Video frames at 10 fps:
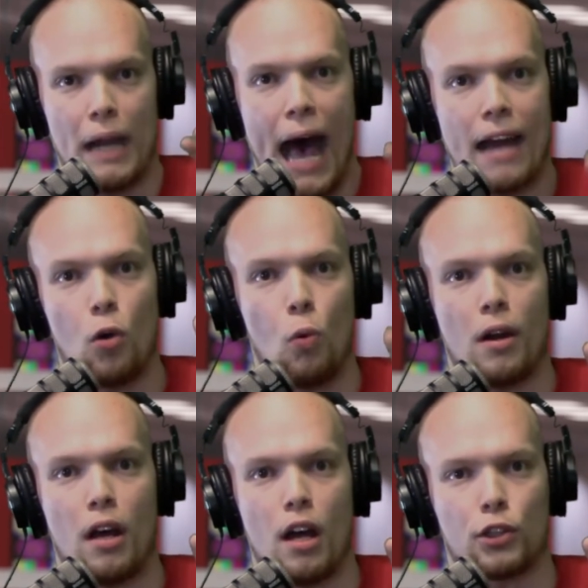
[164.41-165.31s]
But I don't
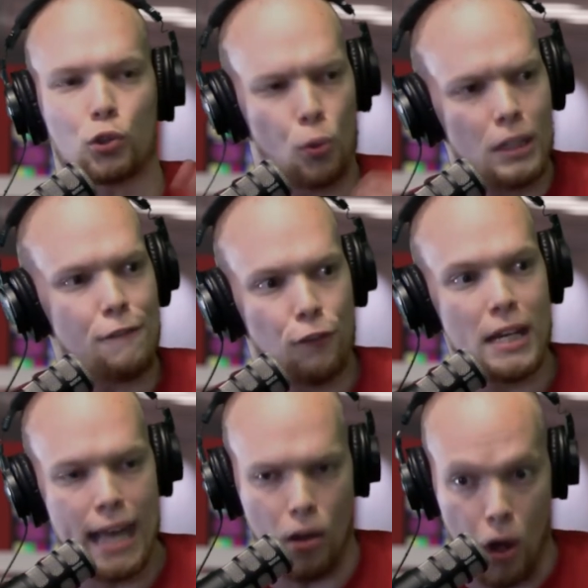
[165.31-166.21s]
want to truly
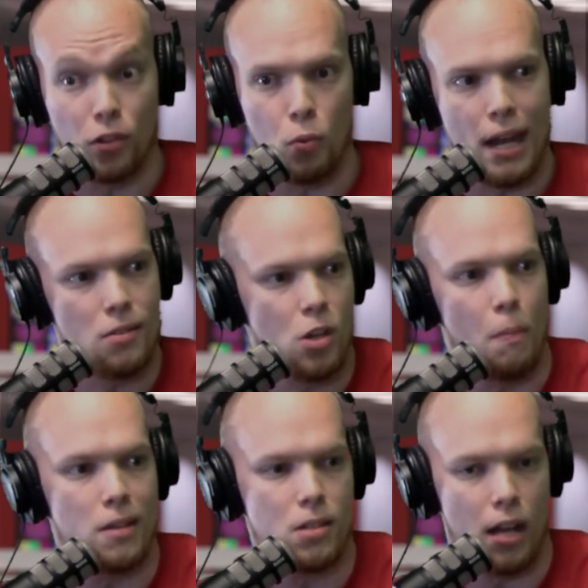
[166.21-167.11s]
freak out all the way and sell
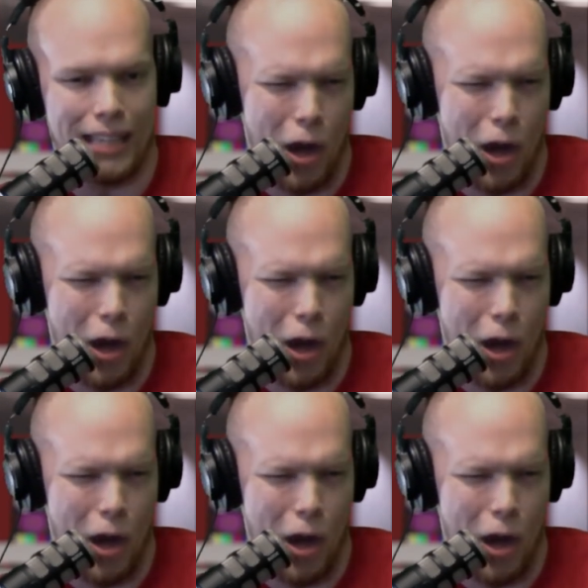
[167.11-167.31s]
my stock.